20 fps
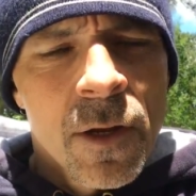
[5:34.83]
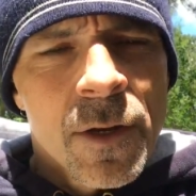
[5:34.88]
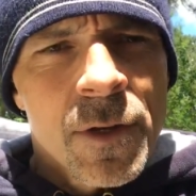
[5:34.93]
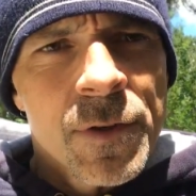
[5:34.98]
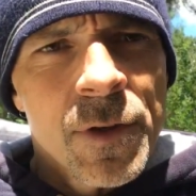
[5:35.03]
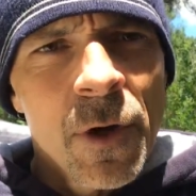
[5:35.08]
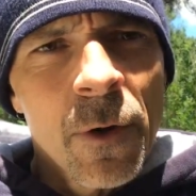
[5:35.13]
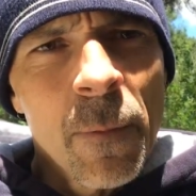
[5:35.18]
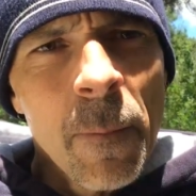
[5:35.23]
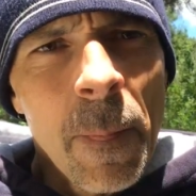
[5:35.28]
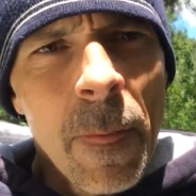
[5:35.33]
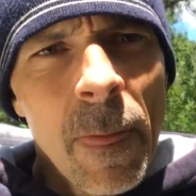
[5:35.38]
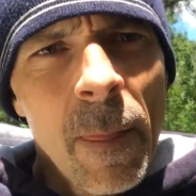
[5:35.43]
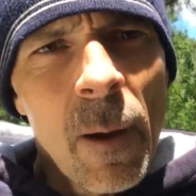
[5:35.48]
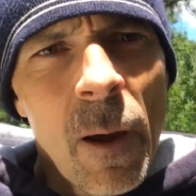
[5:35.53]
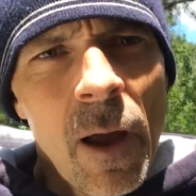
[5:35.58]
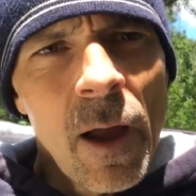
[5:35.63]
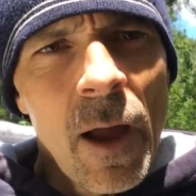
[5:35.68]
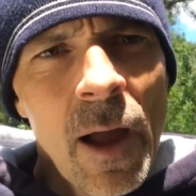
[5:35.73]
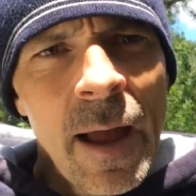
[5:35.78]
So
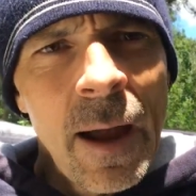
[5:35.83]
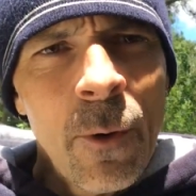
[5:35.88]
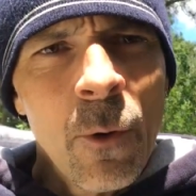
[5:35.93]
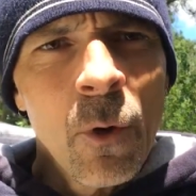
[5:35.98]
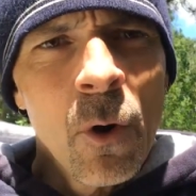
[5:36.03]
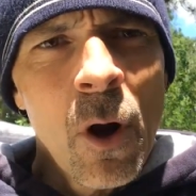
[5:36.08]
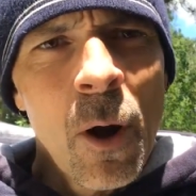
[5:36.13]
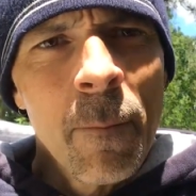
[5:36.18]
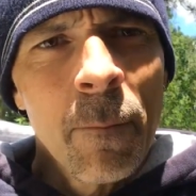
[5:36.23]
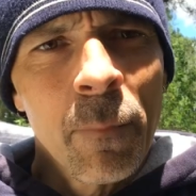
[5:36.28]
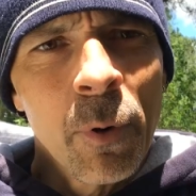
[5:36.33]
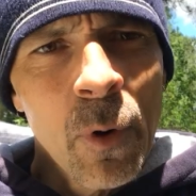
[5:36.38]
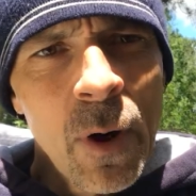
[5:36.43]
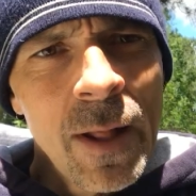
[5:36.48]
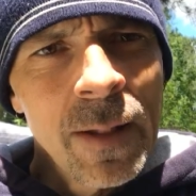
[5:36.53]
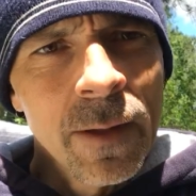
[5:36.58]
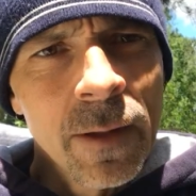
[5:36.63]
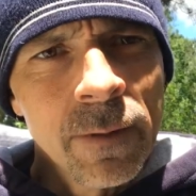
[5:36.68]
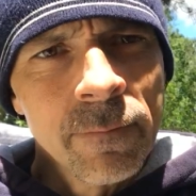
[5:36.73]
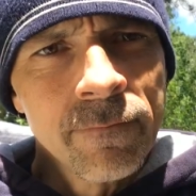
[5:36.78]
our
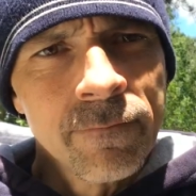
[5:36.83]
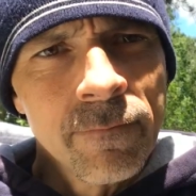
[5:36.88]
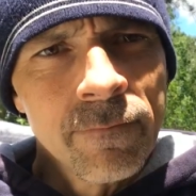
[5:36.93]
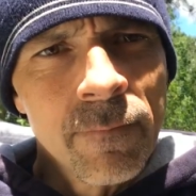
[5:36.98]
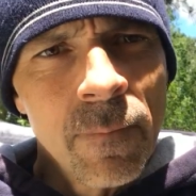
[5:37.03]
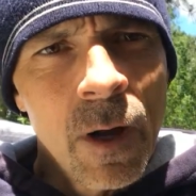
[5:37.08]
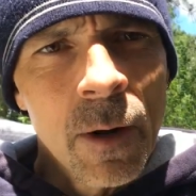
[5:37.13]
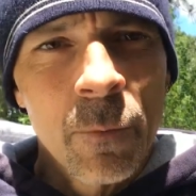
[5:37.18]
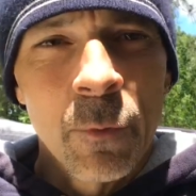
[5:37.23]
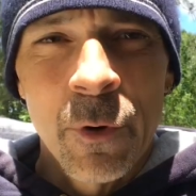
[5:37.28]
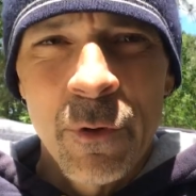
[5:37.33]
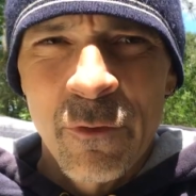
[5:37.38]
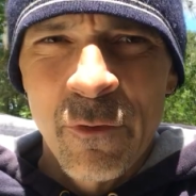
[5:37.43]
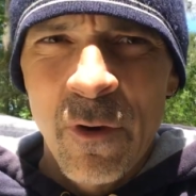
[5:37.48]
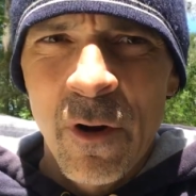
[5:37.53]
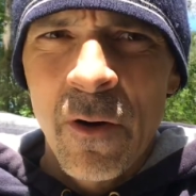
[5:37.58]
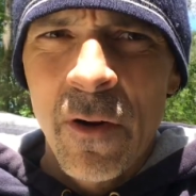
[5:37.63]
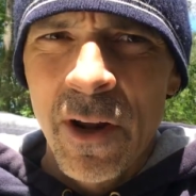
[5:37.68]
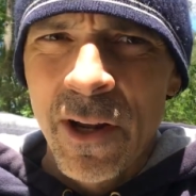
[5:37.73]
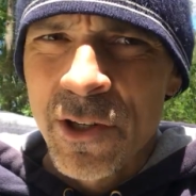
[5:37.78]
umbrella, I'm
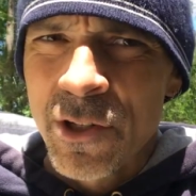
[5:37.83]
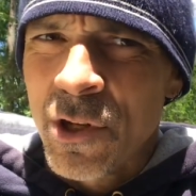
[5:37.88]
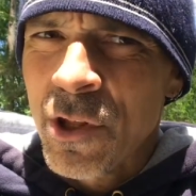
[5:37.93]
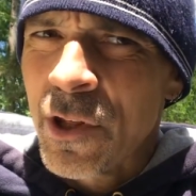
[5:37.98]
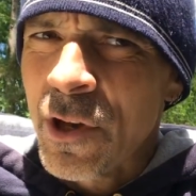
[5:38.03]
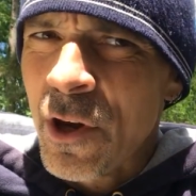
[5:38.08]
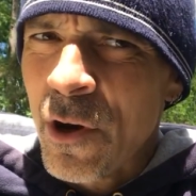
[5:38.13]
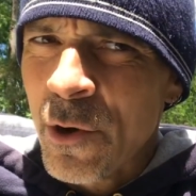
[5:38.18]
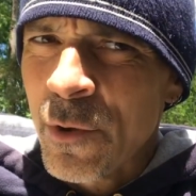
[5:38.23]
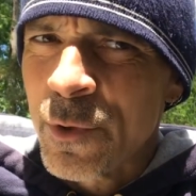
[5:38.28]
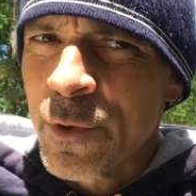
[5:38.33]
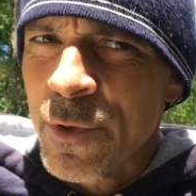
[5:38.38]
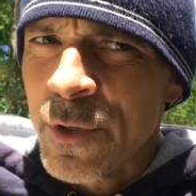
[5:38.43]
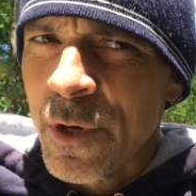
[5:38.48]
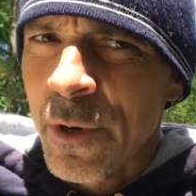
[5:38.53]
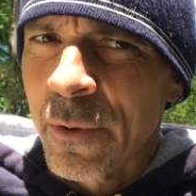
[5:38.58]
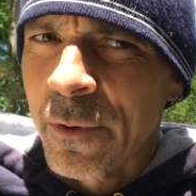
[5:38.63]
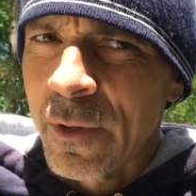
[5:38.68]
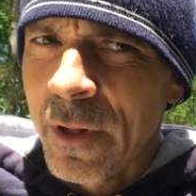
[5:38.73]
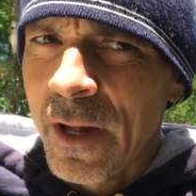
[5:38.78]
referring to the
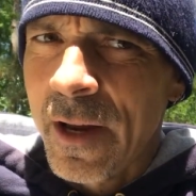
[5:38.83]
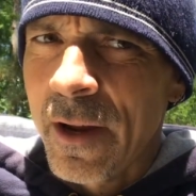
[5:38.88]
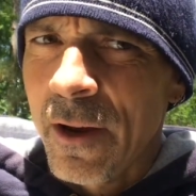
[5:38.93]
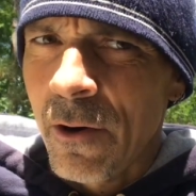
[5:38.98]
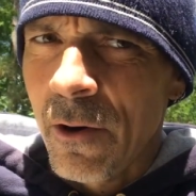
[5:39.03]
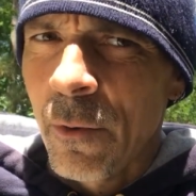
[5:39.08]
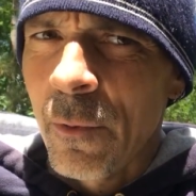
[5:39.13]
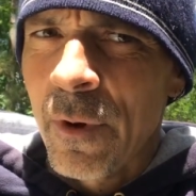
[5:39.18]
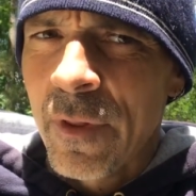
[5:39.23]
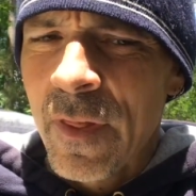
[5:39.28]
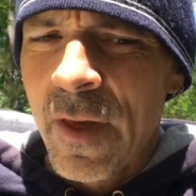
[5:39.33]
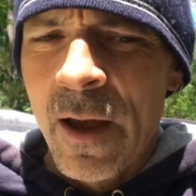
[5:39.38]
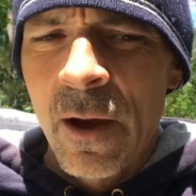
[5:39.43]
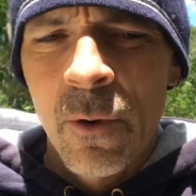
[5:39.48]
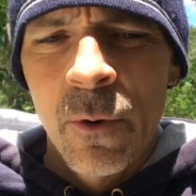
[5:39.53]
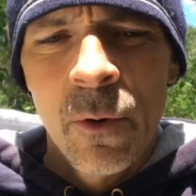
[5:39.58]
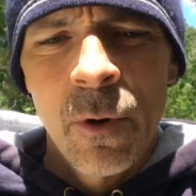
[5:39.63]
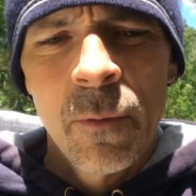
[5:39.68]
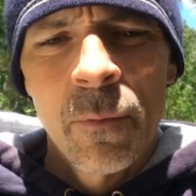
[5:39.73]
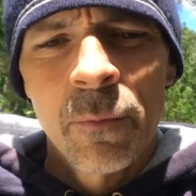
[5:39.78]
ozone layer with
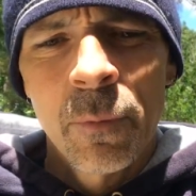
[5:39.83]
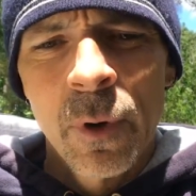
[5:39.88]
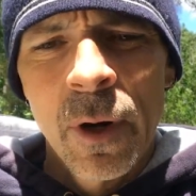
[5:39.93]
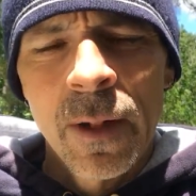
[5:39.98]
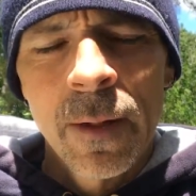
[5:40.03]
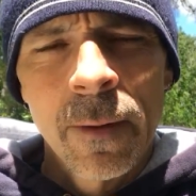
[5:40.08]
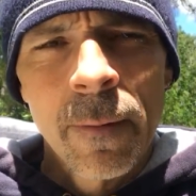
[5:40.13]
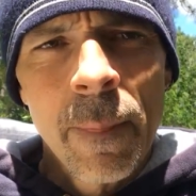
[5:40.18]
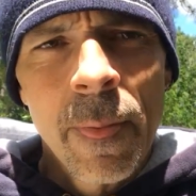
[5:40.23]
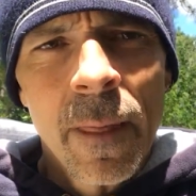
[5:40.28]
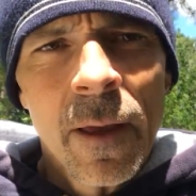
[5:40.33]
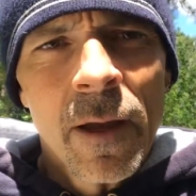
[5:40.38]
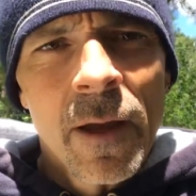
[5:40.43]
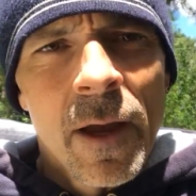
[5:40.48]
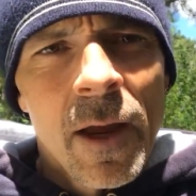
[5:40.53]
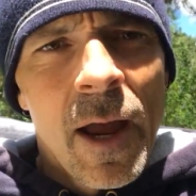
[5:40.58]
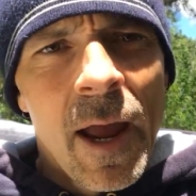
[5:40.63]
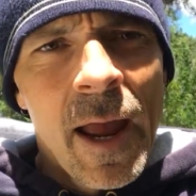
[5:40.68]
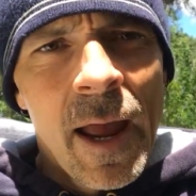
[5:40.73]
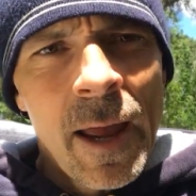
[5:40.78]
our umbrella,
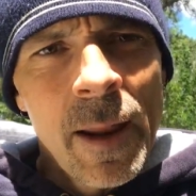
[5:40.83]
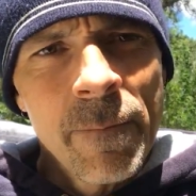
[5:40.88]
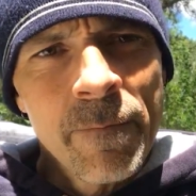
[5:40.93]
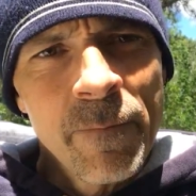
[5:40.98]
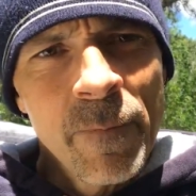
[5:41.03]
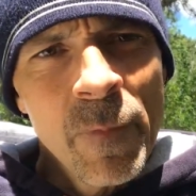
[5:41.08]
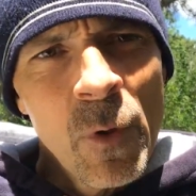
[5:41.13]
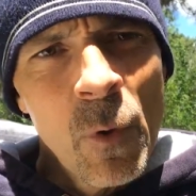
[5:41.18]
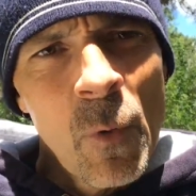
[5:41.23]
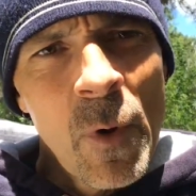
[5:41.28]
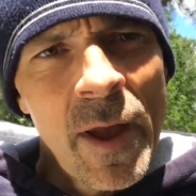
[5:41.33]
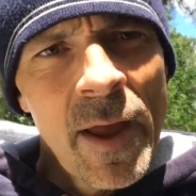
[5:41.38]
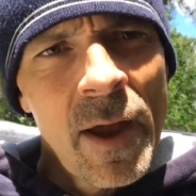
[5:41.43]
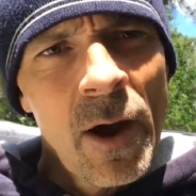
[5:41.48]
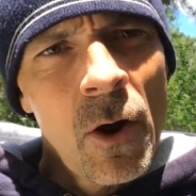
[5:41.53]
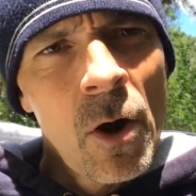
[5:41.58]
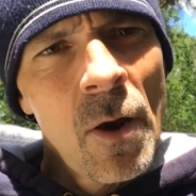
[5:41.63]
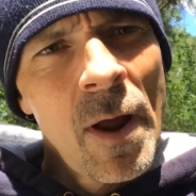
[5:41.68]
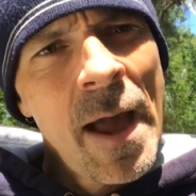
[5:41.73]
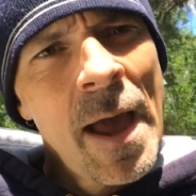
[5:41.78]
and the way
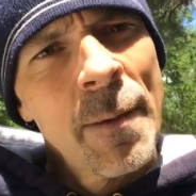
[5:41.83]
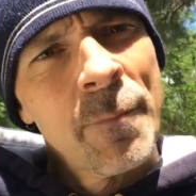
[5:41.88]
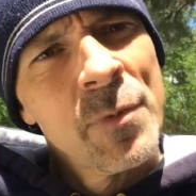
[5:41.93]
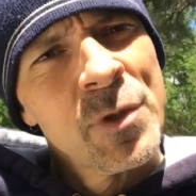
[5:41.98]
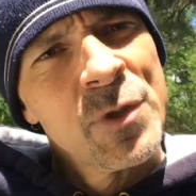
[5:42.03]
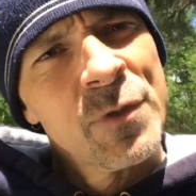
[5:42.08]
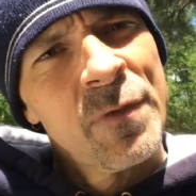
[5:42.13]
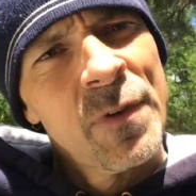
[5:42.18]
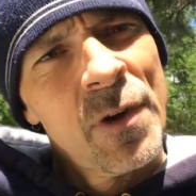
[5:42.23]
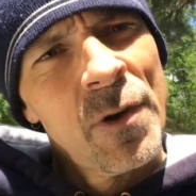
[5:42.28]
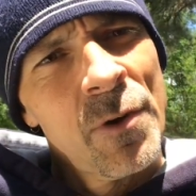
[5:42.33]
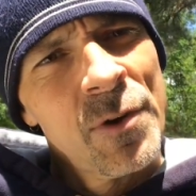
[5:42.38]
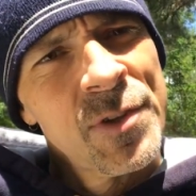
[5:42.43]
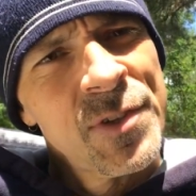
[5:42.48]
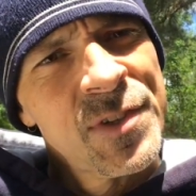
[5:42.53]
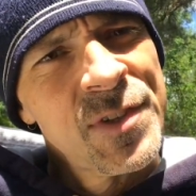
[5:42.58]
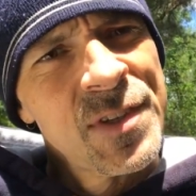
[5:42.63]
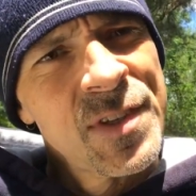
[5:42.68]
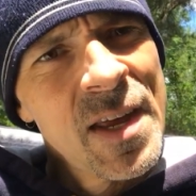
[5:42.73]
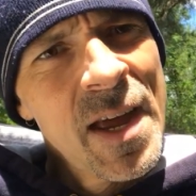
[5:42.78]
our atmosphere
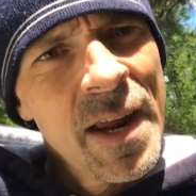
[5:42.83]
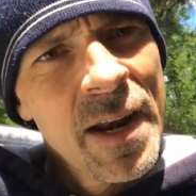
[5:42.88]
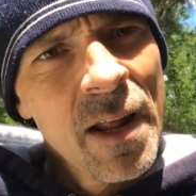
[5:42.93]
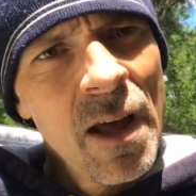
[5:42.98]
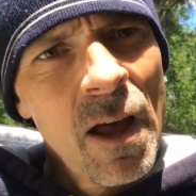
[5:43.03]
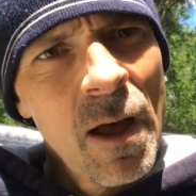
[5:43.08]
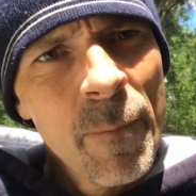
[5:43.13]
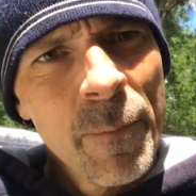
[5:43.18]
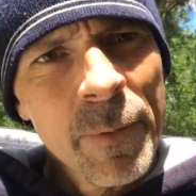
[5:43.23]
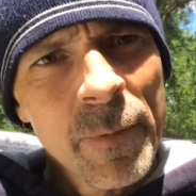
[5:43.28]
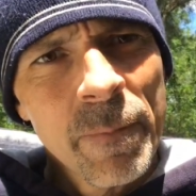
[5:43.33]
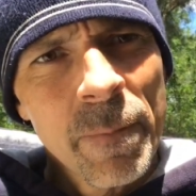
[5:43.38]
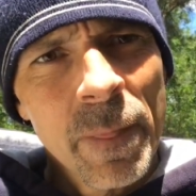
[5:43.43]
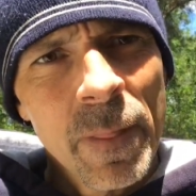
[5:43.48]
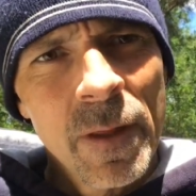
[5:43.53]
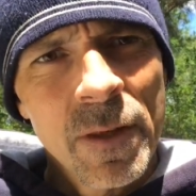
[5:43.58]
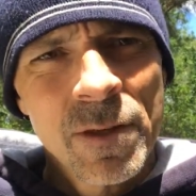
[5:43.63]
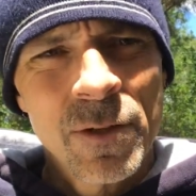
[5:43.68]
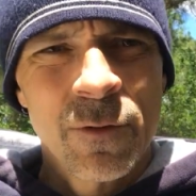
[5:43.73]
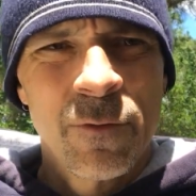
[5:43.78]
is set up
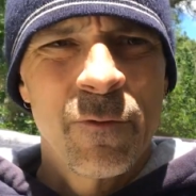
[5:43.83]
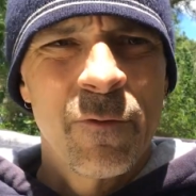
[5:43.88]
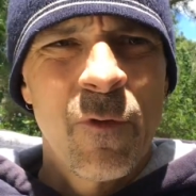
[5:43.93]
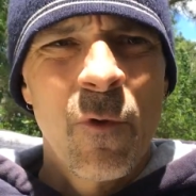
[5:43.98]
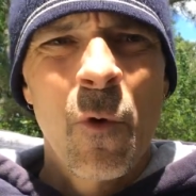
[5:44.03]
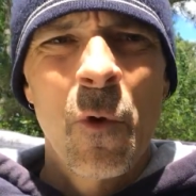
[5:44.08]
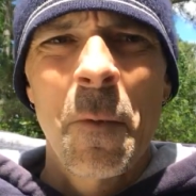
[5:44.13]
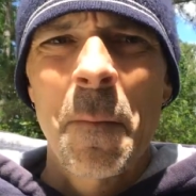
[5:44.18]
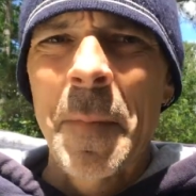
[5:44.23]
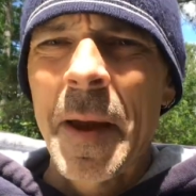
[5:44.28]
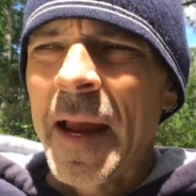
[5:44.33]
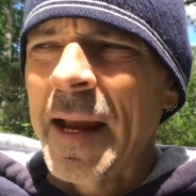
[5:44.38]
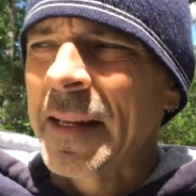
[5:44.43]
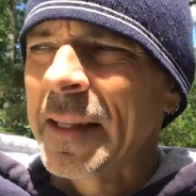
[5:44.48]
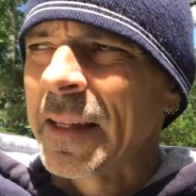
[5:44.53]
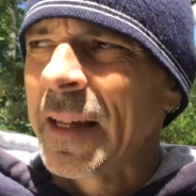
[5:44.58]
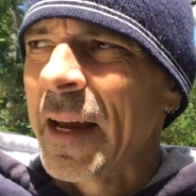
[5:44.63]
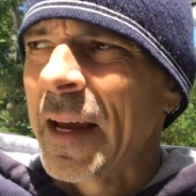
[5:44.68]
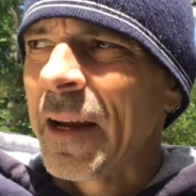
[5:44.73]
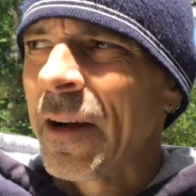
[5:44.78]
into 4
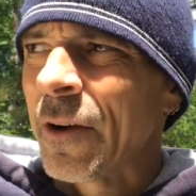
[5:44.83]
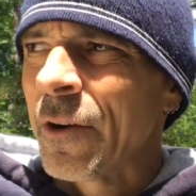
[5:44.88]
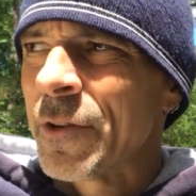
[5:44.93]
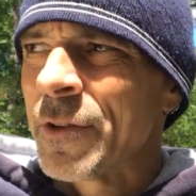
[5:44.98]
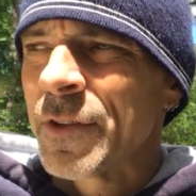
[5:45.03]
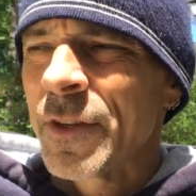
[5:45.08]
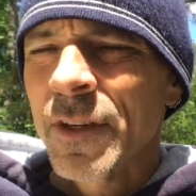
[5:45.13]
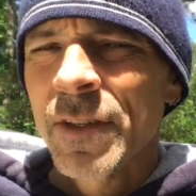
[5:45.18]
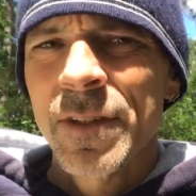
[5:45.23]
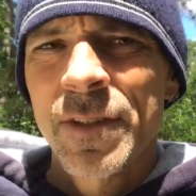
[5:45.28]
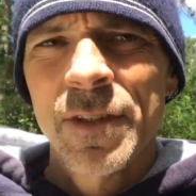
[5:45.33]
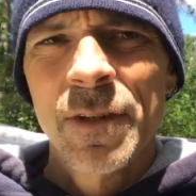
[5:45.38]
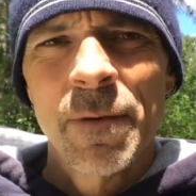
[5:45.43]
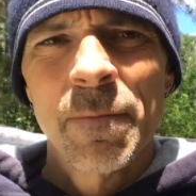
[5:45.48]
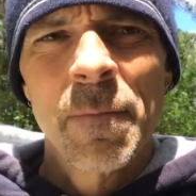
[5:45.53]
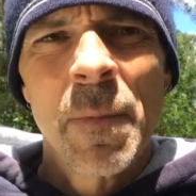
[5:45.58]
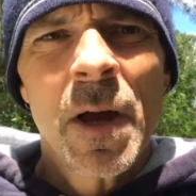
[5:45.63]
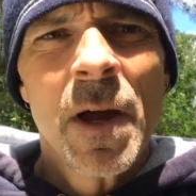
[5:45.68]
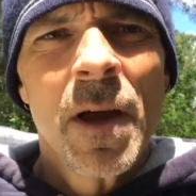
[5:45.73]
main layers and some